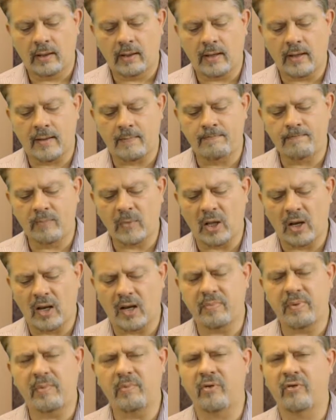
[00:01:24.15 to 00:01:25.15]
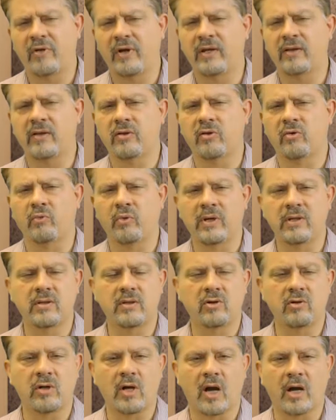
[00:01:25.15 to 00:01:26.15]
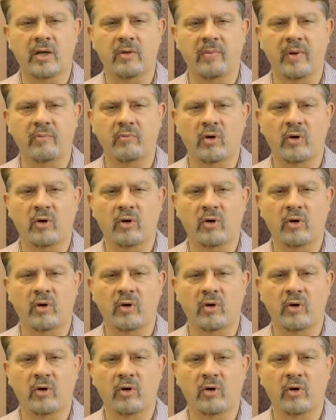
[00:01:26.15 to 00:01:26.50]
A lot of people think that the reason you document